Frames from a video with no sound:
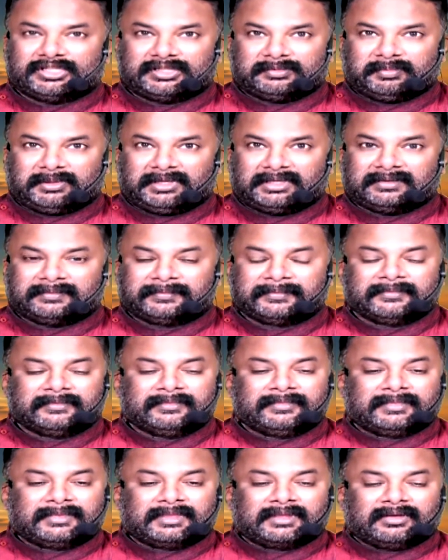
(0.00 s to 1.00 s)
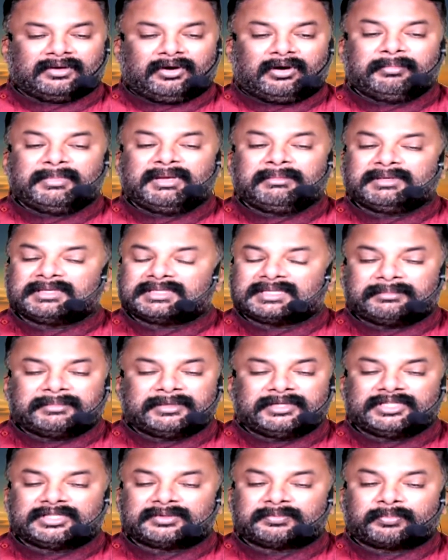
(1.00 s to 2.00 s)
aspect. Or maybe
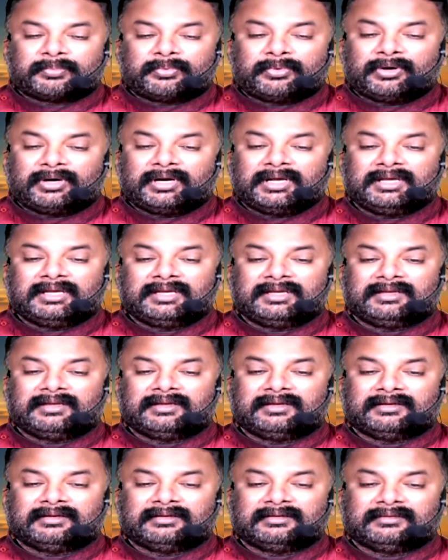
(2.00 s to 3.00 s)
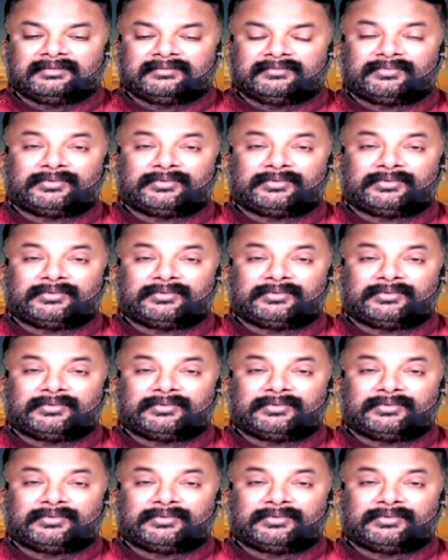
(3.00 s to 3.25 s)
somebody is praying